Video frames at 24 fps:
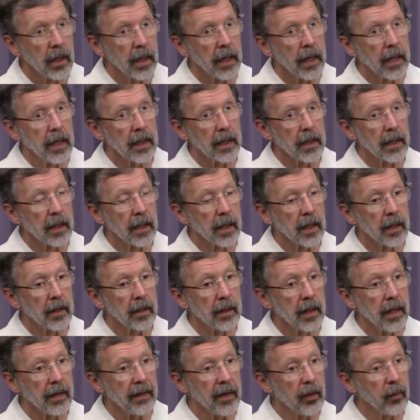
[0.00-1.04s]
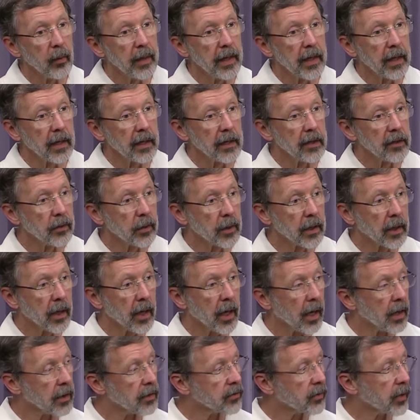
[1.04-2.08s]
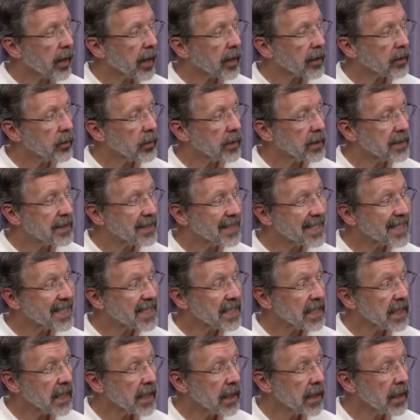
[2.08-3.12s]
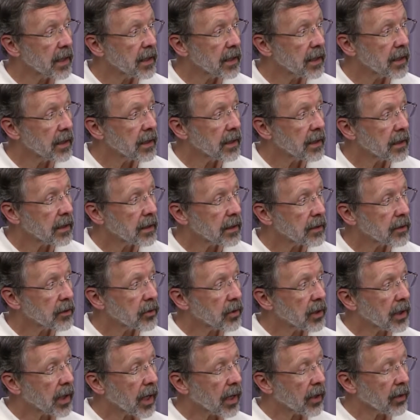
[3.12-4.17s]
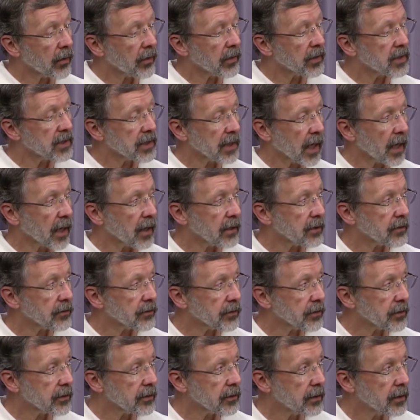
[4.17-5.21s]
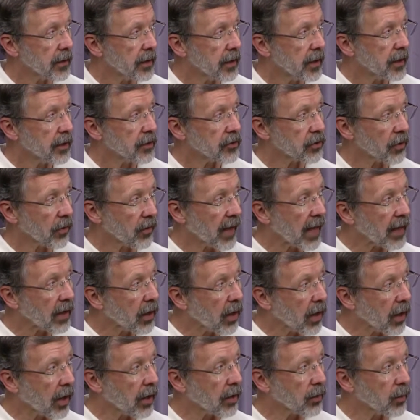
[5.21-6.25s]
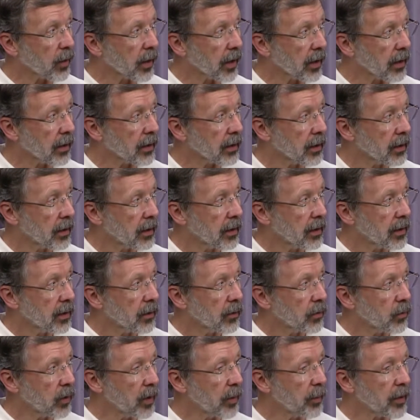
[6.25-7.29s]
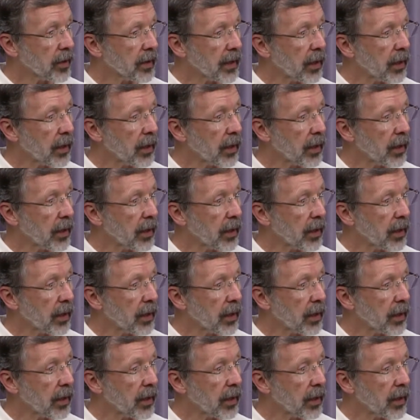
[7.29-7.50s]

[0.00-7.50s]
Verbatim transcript: and, uh, and then we entered into a contract with Disney to color the cells. So that hardware we built,